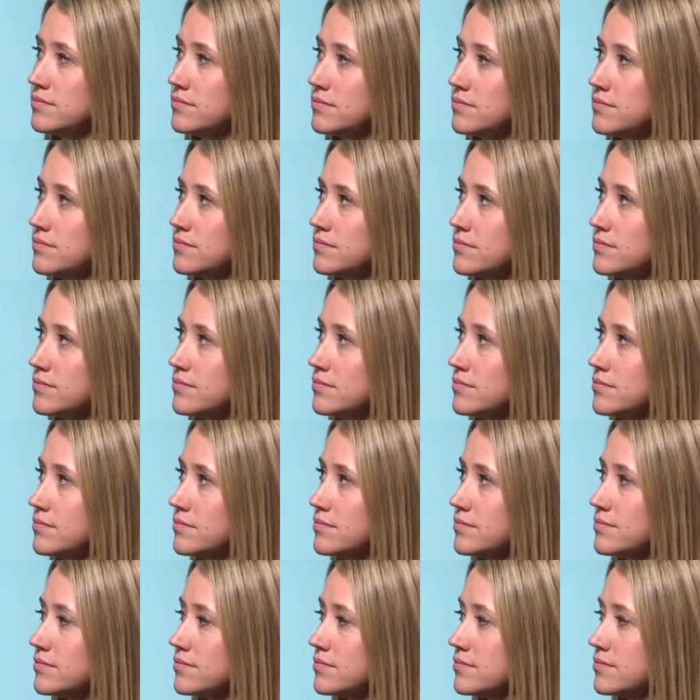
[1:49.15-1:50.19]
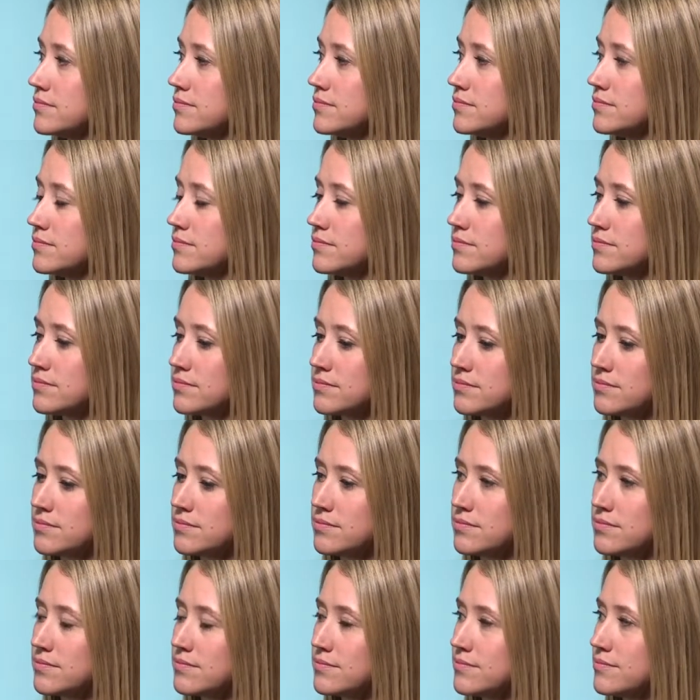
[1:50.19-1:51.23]

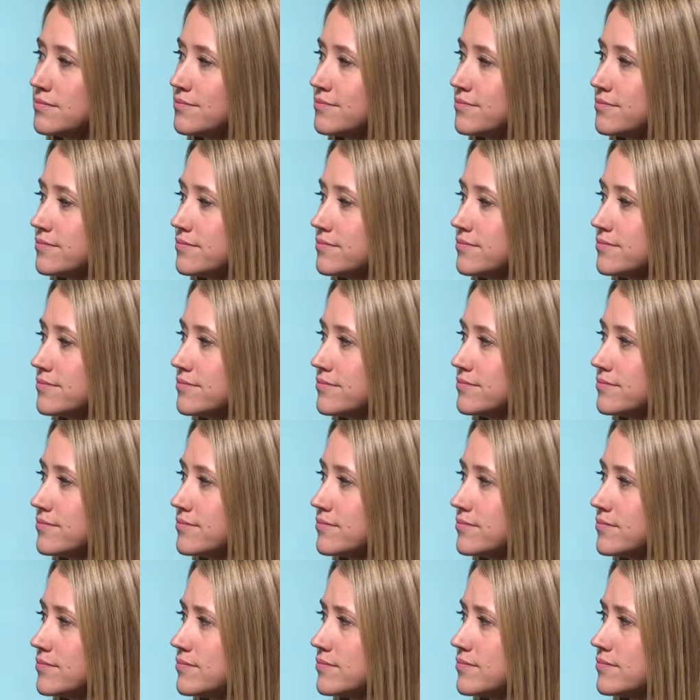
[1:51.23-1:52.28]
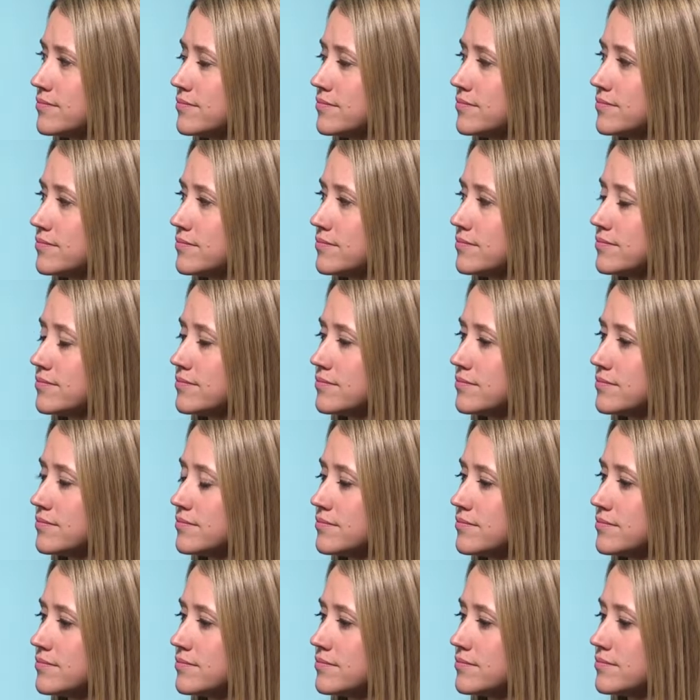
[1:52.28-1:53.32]

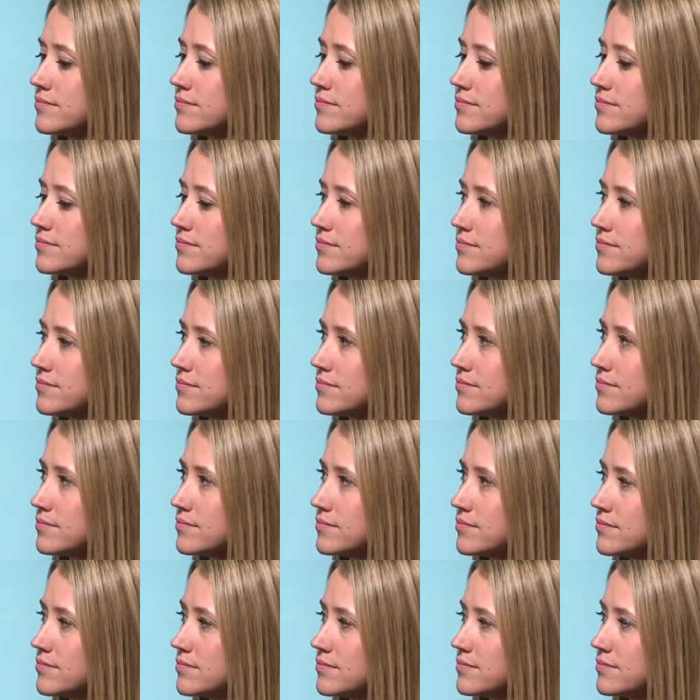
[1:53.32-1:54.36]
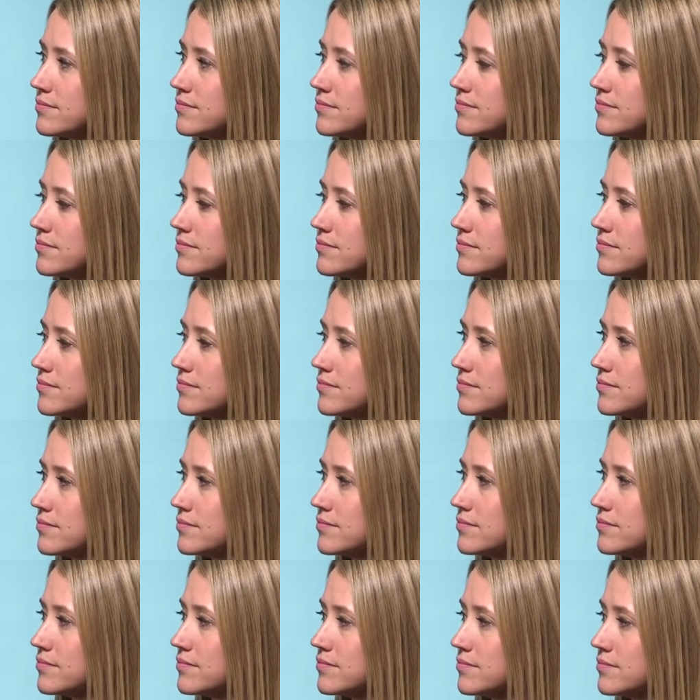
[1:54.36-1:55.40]

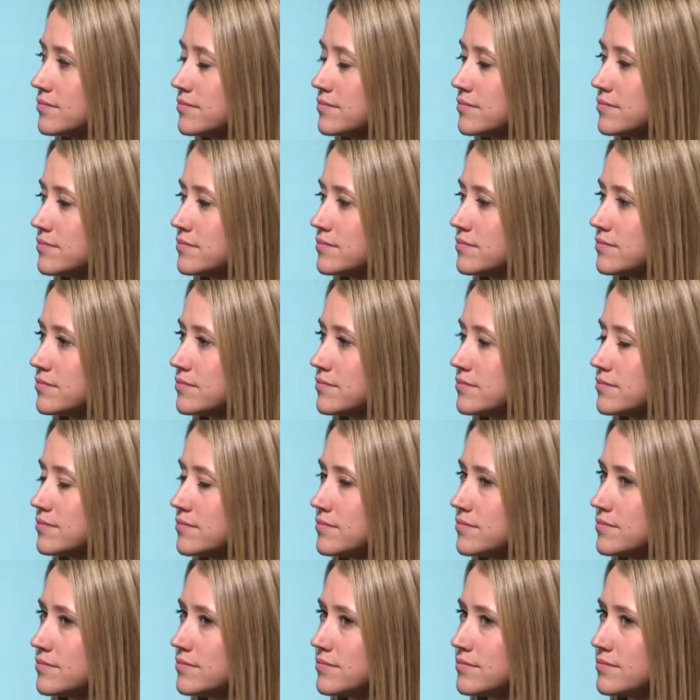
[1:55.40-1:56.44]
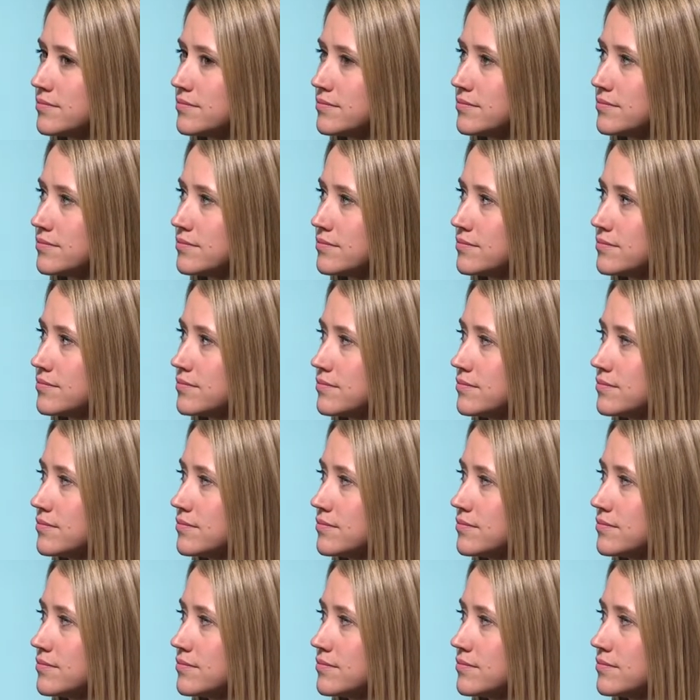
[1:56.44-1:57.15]
[no speech]